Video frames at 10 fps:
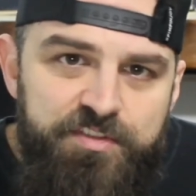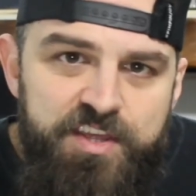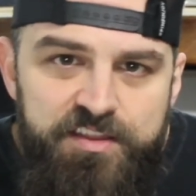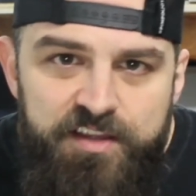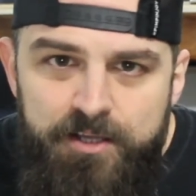
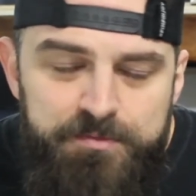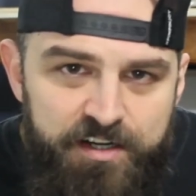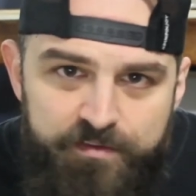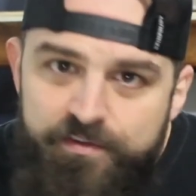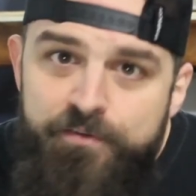thing that comes
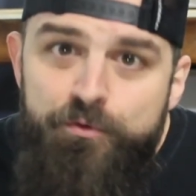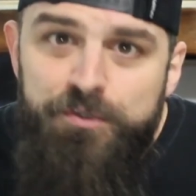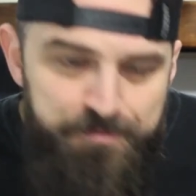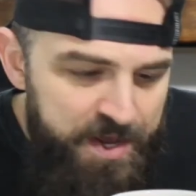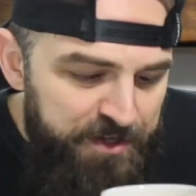out of
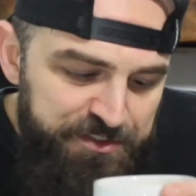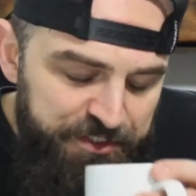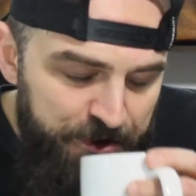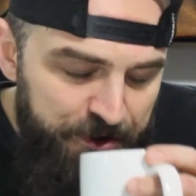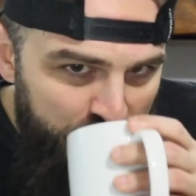everyone's mouth.
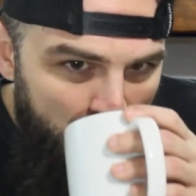So,